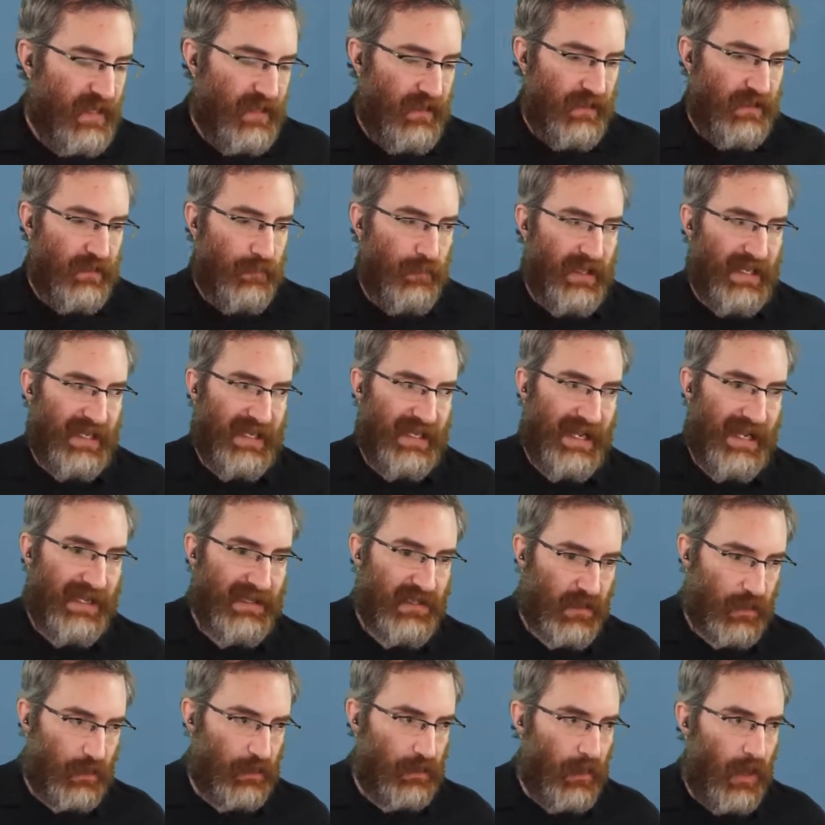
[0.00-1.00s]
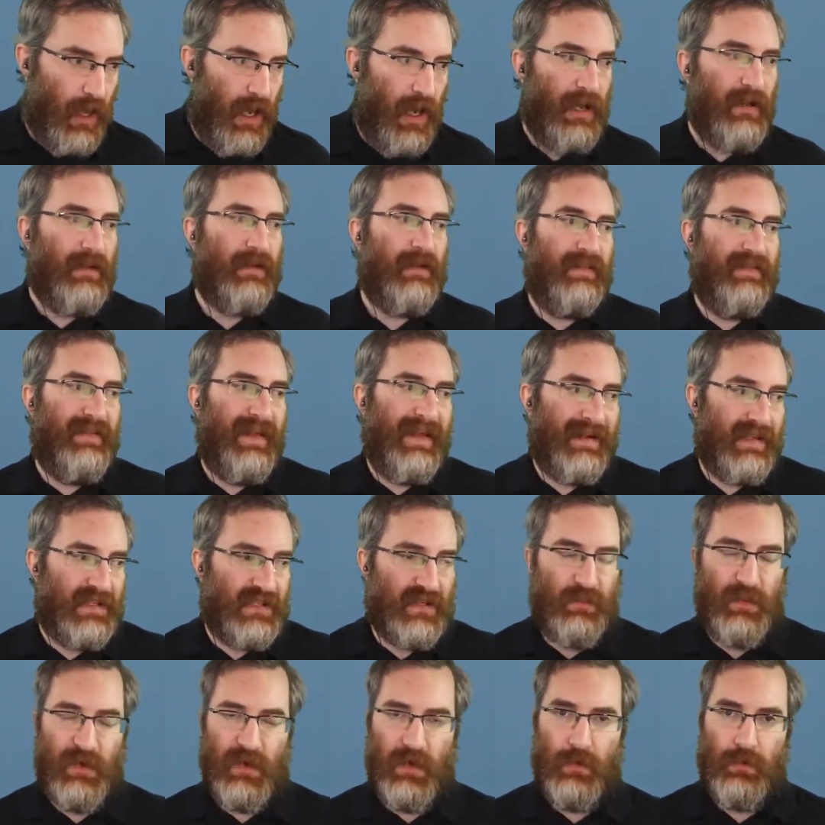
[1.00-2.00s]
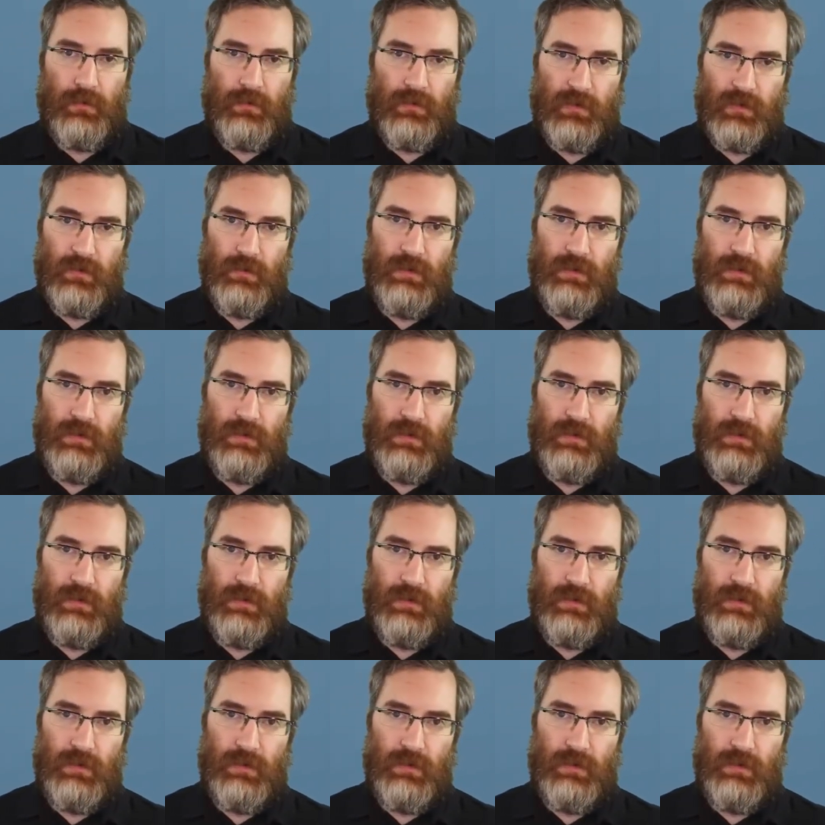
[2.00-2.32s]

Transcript: we get asked a lot, and that is about